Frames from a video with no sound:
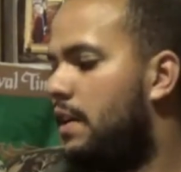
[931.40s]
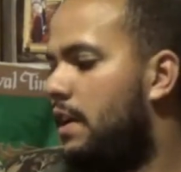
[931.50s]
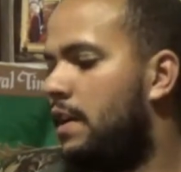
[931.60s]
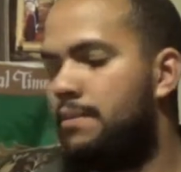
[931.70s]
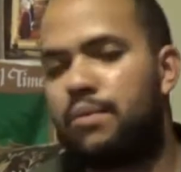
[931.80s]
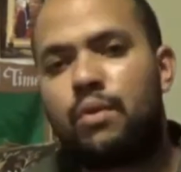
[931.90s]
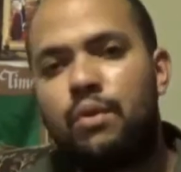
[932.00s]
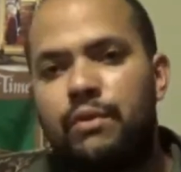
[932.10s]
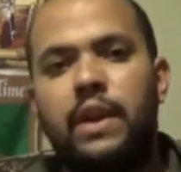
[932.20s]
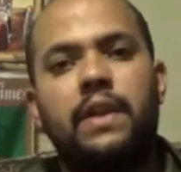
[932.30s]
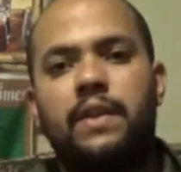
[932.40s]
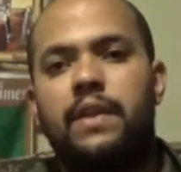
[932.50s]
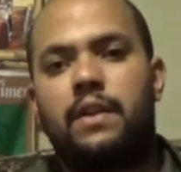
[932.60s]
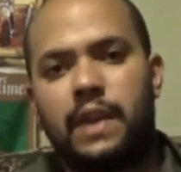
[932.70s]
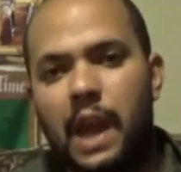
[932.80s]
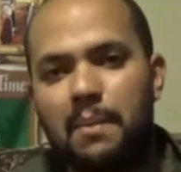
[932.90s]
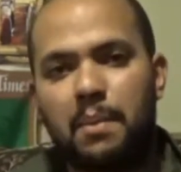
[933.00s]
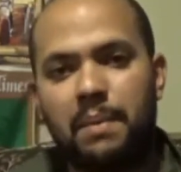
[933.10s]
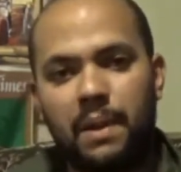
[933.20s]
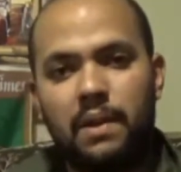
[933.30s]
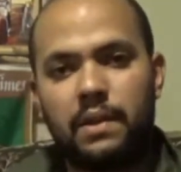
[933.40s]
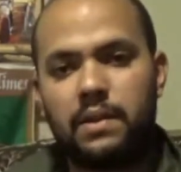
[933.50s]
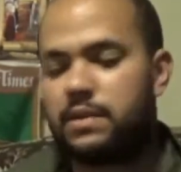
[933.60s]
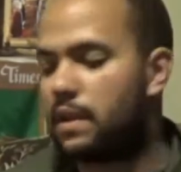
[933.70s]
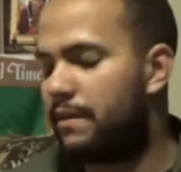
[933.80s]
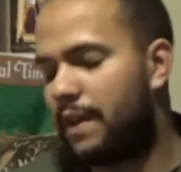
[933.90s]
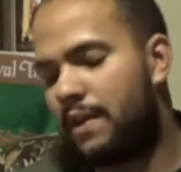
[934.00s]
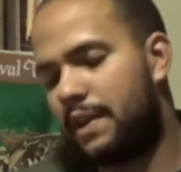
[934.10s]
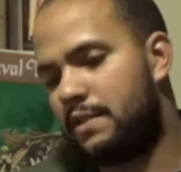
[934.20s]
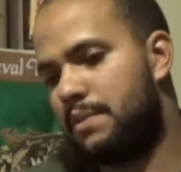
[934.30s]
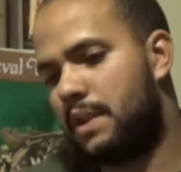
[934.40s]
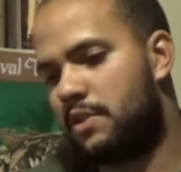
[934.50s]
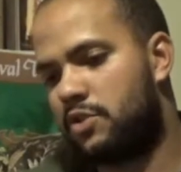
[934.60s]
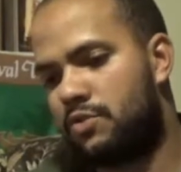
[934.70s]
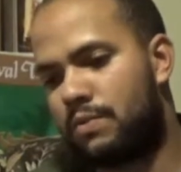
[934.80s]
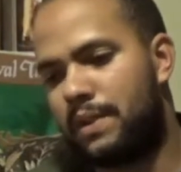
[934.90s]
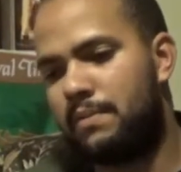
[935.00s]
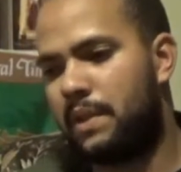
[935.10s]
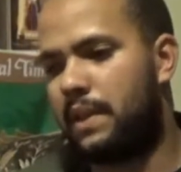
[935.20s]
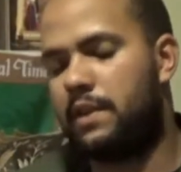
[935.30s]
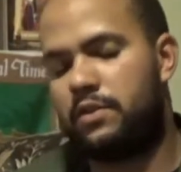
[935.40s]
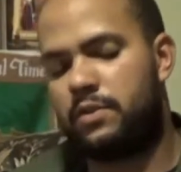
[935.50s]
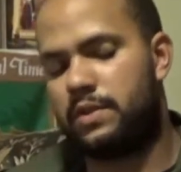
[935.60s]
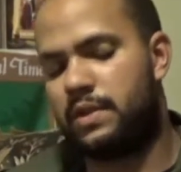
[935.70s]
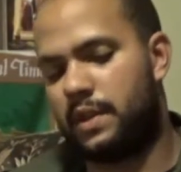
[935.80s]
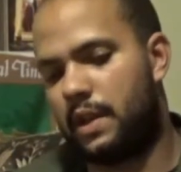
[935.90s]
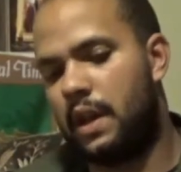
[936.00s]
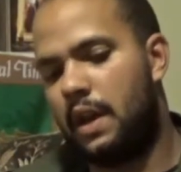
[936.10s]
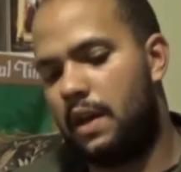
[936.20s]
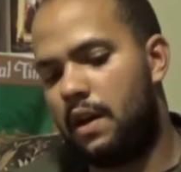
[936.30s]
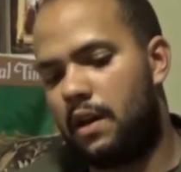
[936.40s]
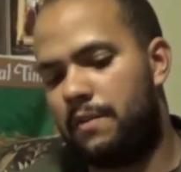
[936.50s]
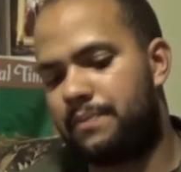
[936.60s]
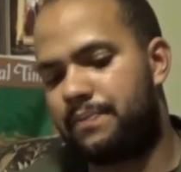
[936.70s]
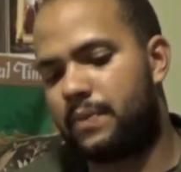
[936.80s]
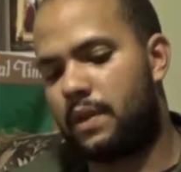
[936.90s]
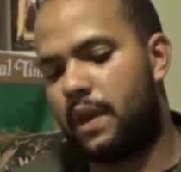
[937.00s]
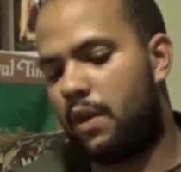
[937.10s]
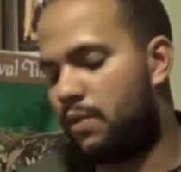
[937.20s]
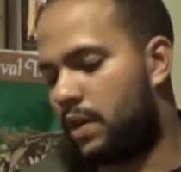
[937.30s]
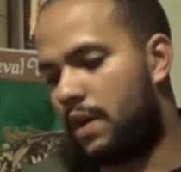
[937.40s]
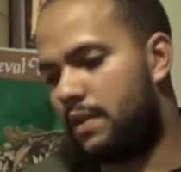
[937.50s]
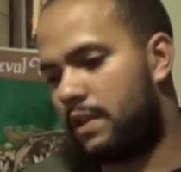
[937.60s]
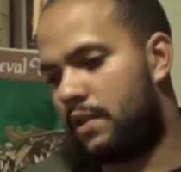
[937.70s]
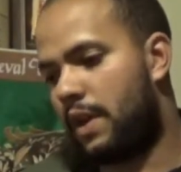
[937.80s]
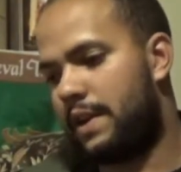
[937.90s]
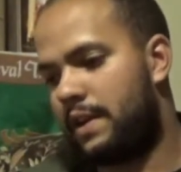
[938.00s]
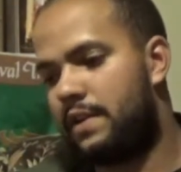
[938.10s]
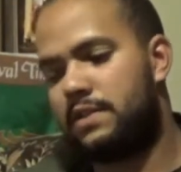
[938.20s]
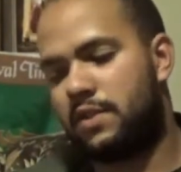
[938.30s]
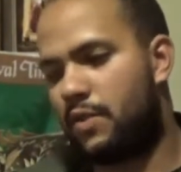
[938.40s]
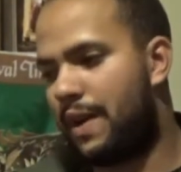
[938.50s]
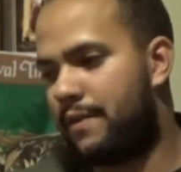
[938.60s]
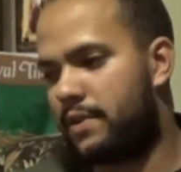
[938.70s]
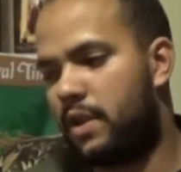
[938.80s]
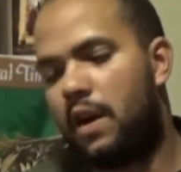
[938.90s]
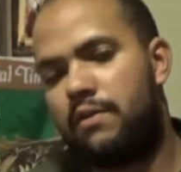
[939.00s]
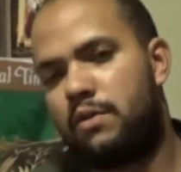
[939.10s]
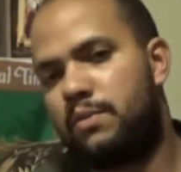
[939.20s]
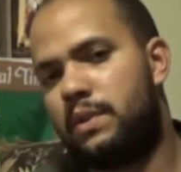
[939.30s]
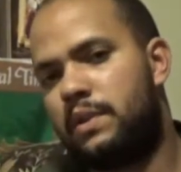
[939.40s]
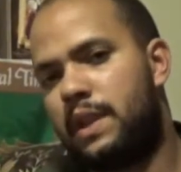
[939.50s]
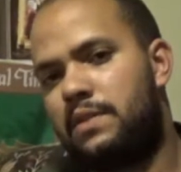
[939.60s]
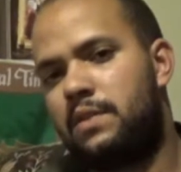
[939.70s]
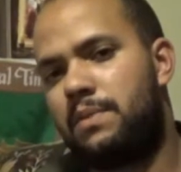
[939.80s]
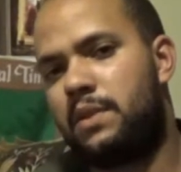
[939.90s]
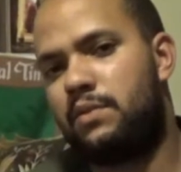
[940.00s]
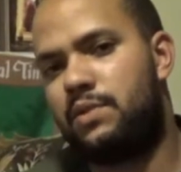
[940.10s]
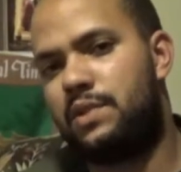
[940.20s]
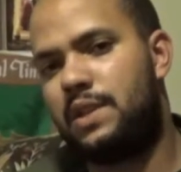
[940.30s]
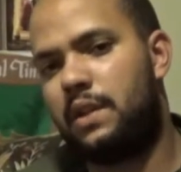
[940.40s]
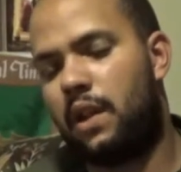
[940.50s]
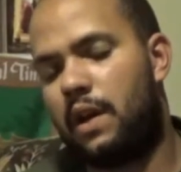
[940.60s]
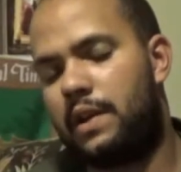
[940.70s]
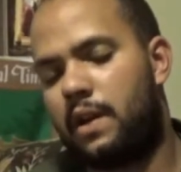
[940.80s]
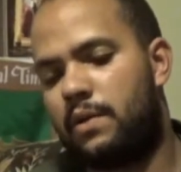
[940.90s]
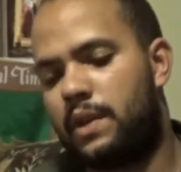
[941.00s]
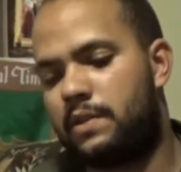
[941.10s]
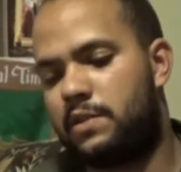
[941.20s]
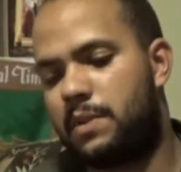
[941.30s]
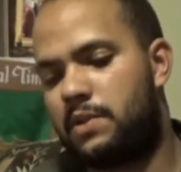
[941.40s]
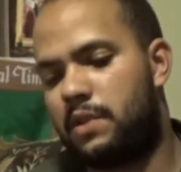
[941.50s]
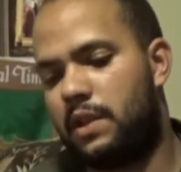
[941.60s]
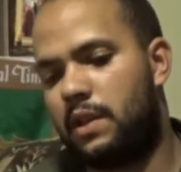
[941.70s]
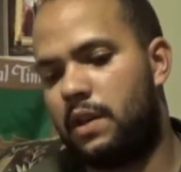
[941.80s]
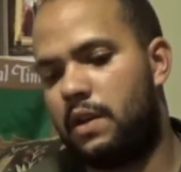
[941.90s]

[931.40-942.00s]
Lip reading: improving their capabilities. And I found that to be extremely interesting. Now, granted, it is a graphic novel, but that's something you see a lot nowadays, especially